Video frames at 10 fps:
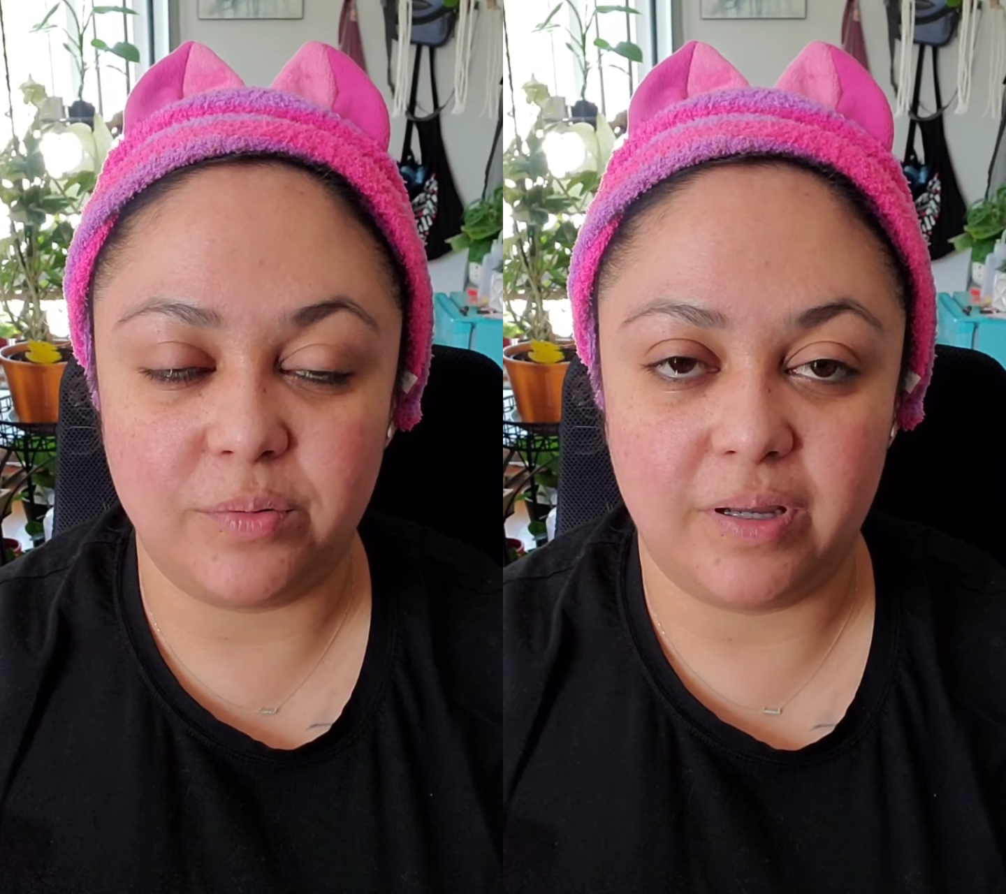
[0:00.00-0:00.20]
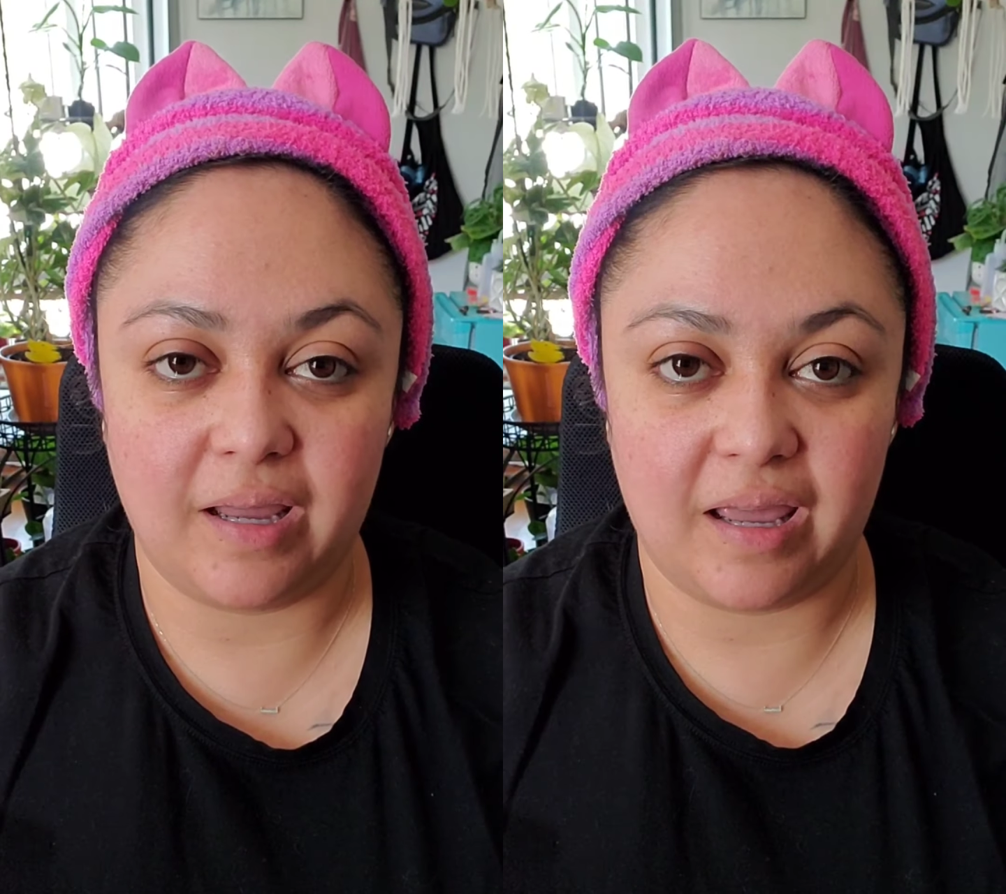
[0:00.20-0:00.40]

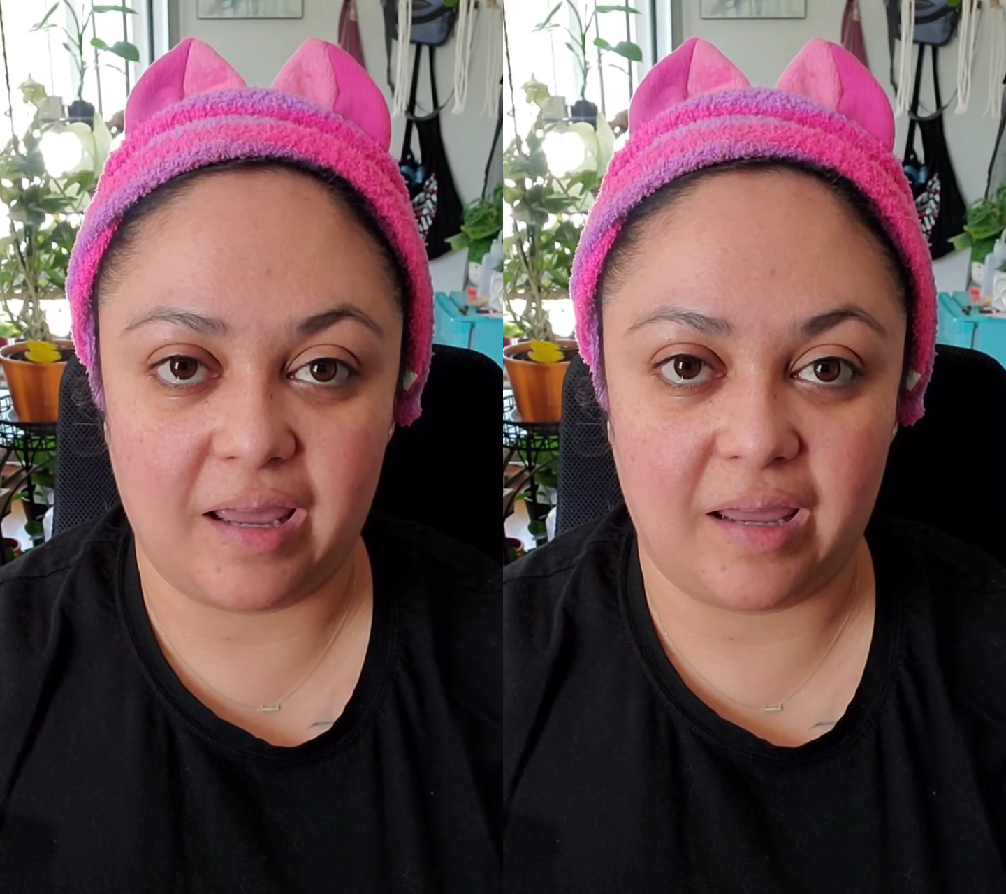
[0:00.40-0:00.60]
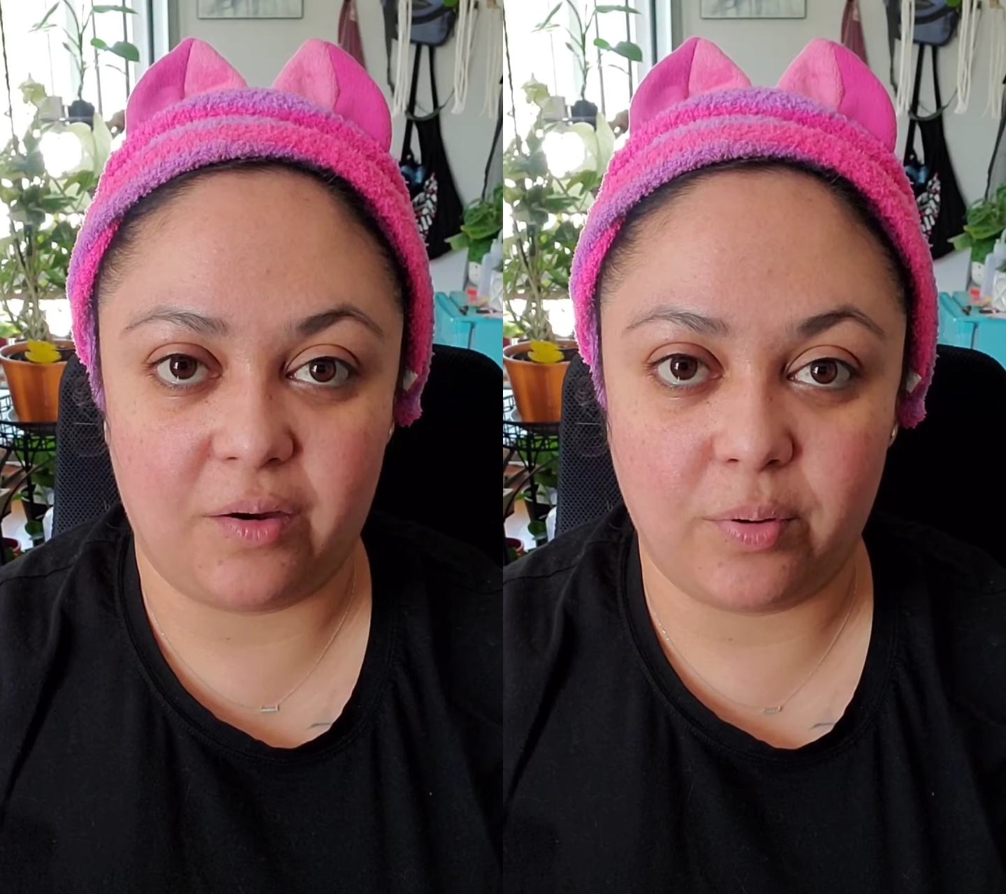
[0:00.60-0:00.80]
doing
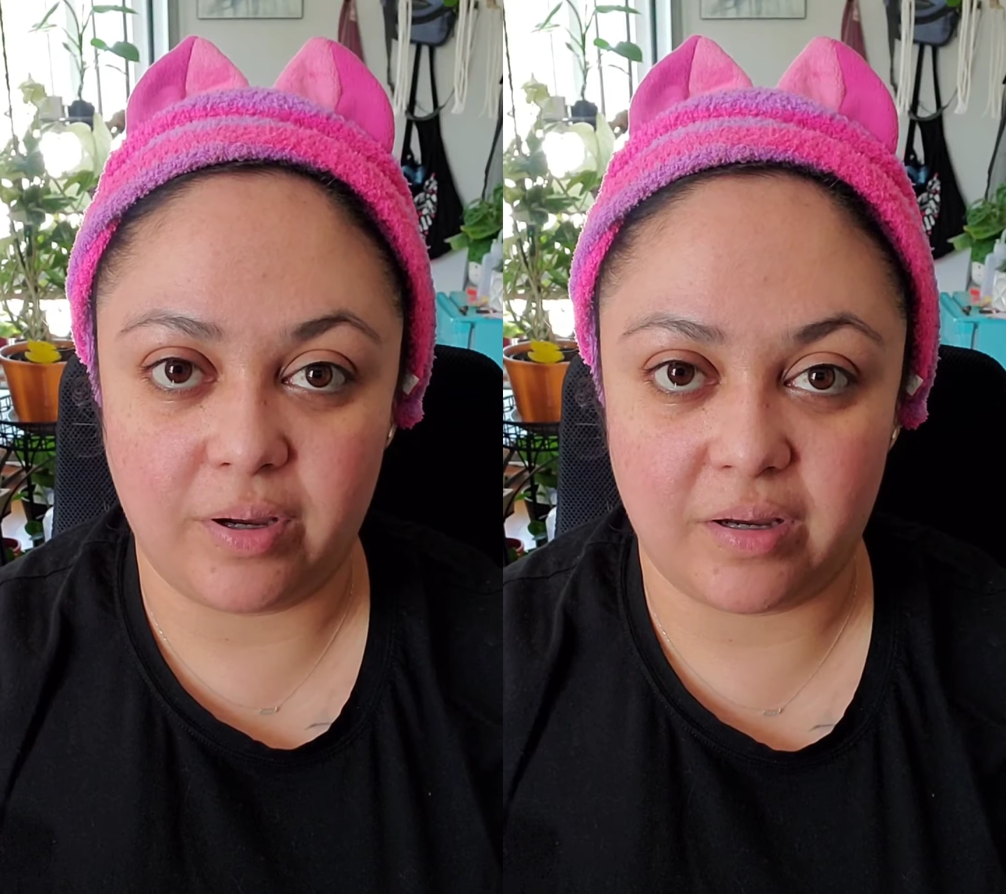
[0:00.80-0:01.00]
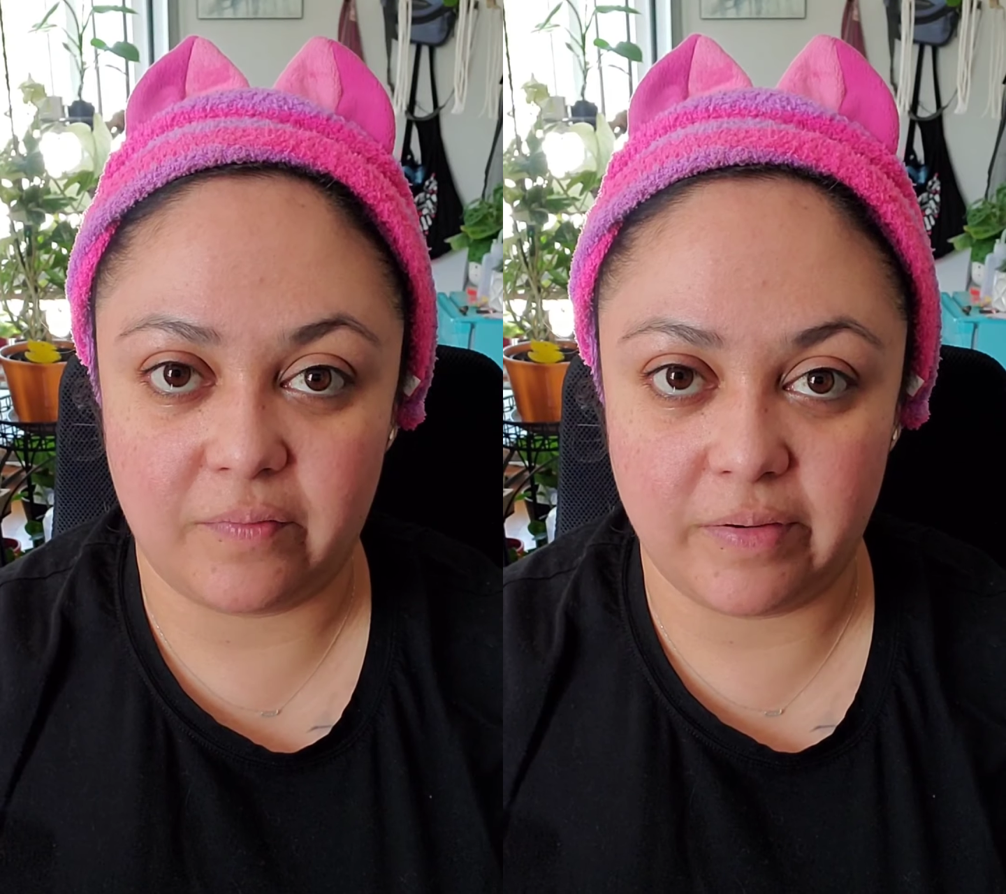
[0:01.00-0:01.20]
a quick